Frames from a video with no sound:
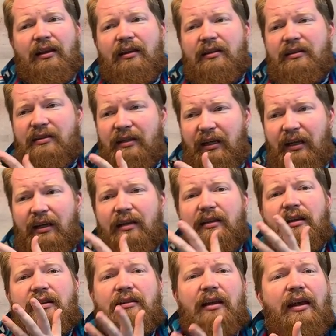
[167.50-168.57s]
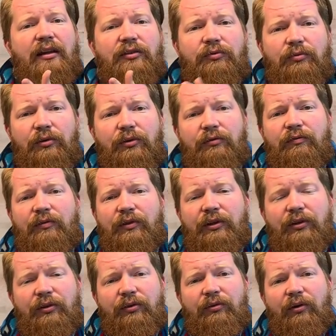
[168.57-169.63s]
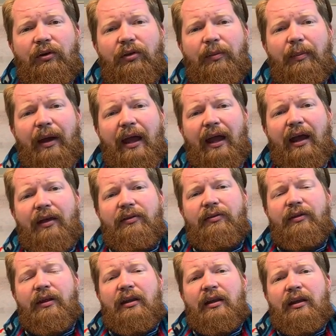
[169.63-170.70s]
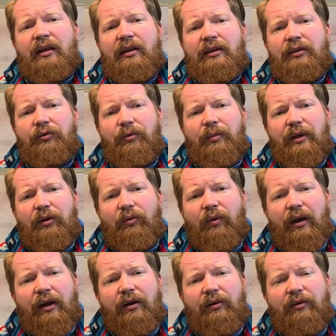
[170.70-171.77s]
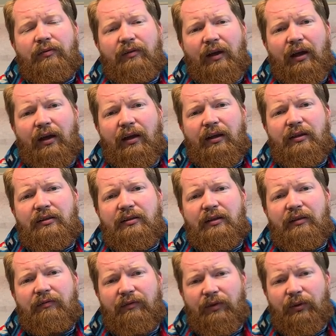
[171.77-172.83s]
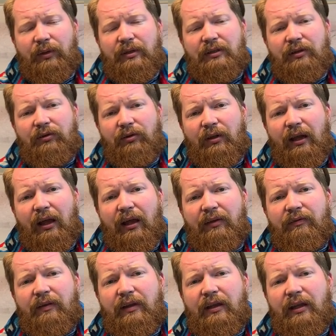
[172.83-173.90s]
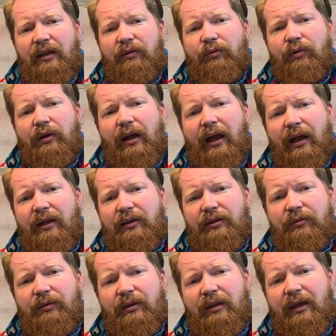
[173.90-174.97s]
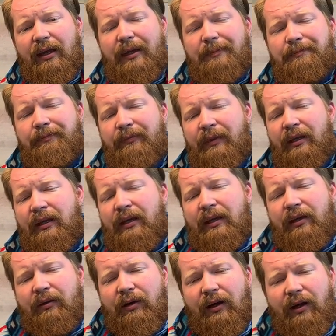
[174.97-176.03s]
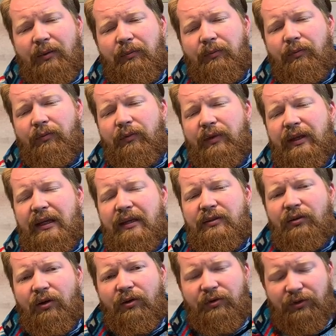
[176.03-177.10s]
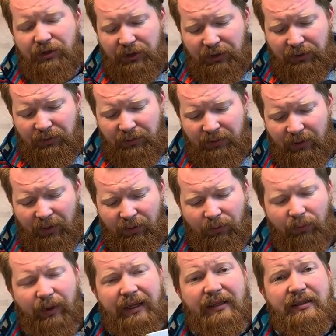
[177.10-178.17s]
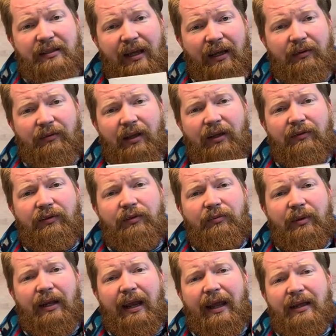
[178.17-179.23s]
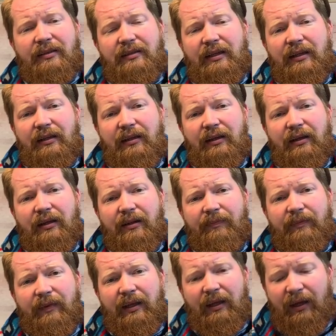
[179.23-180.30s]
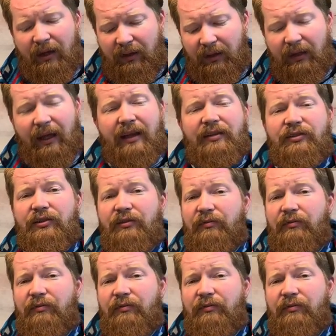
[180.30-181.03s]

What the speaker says: the seed takes root for you on the path, that you will be aware of God's influence in your life and that He will guide you in that. These are due on Wednesday. A lot of you have been asking, unless